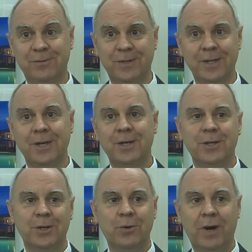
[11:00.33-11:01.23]
as we
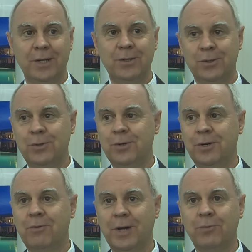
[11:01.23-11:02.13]
quite
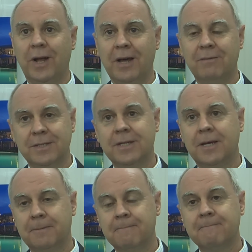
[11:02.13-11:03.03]
doing quite well, I was saying.